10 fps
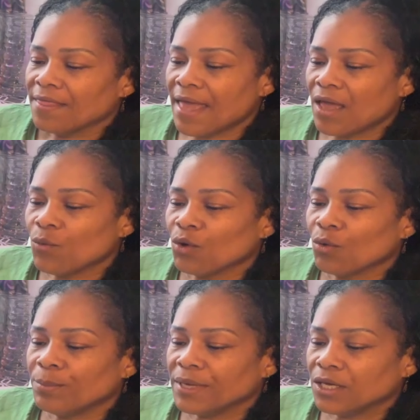They
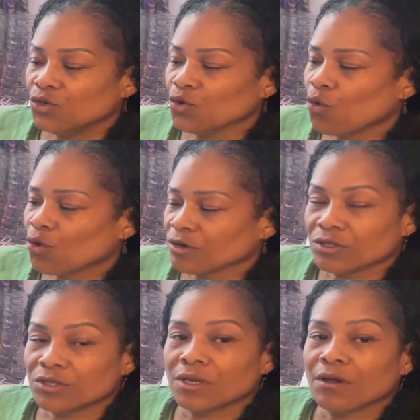will be
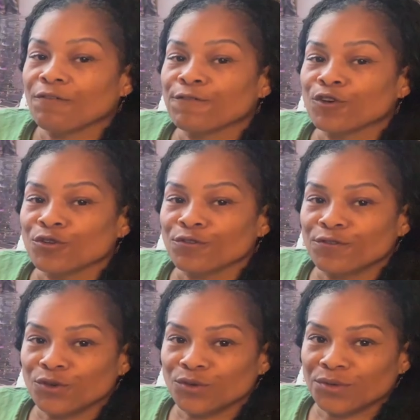yours for
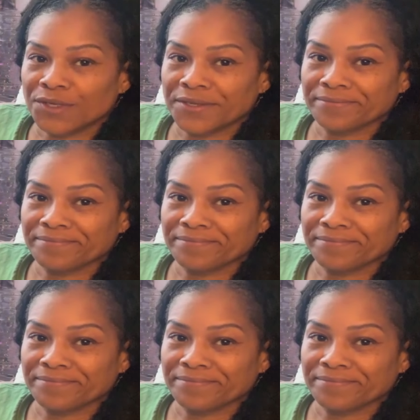food.